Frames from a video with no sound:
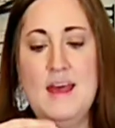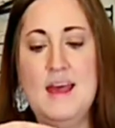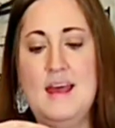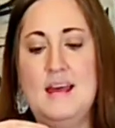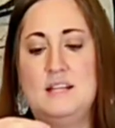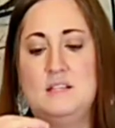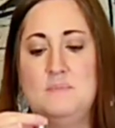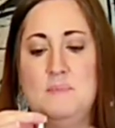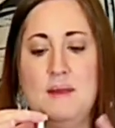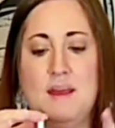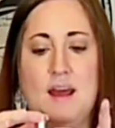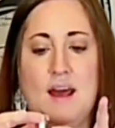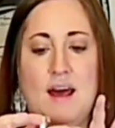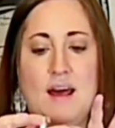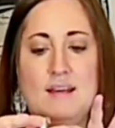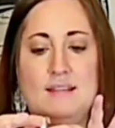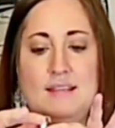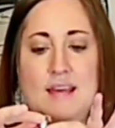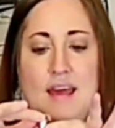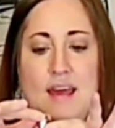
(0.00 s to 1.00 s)
it's
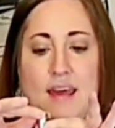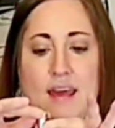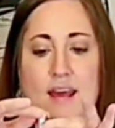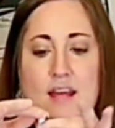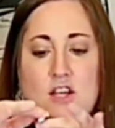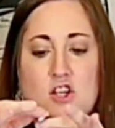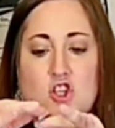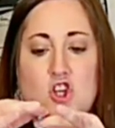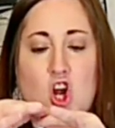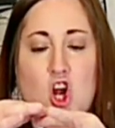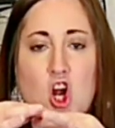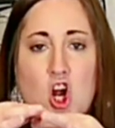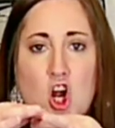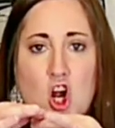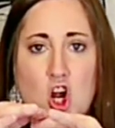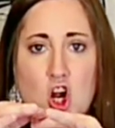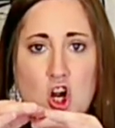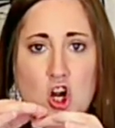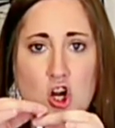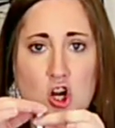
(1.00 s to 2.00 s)
because it can
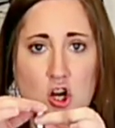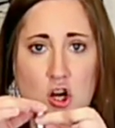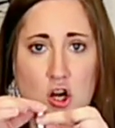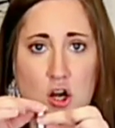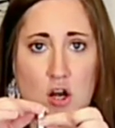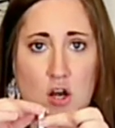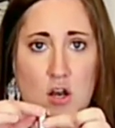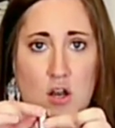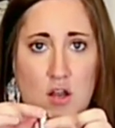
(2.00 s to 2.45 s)
turn